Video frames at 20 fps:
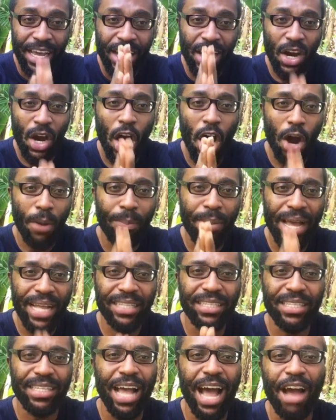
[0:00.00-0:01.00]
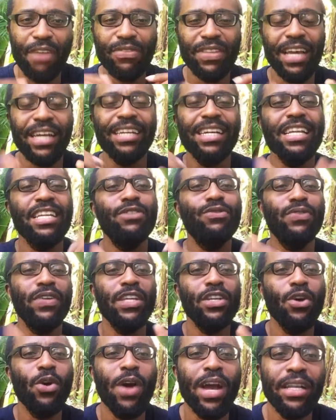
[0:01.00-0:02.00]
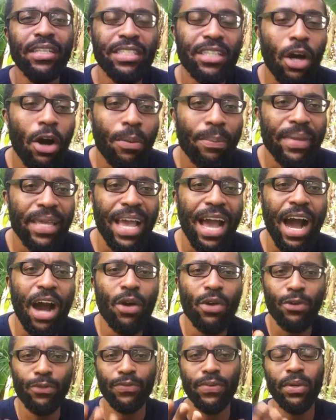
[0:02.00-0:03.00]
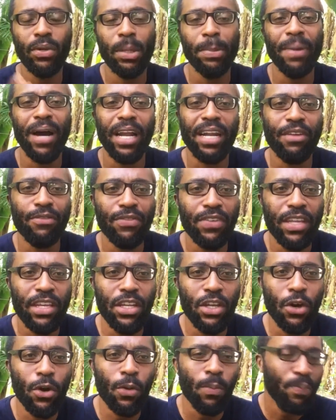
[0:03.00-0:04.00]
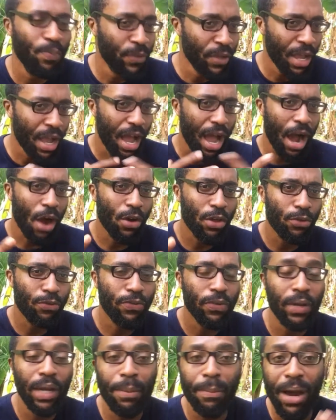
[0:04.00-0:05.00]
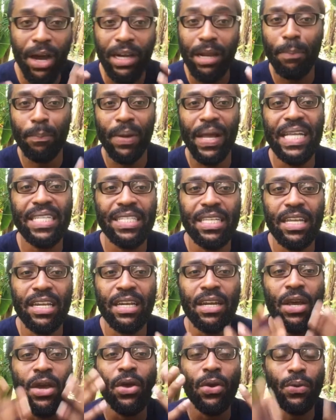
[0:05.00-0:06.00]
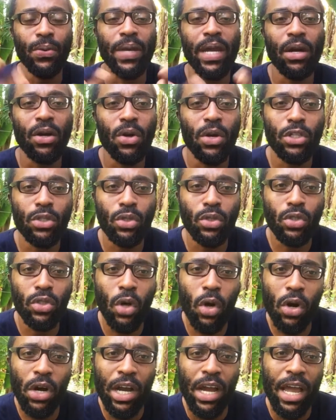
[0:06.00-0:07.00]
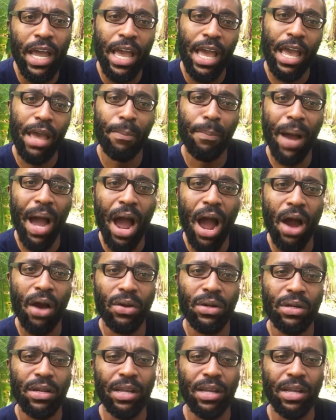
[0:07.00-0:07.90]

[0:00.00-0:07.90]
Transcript: Comment after this video and tell me how you feel about the video, how you feel about the person we are going to talk about.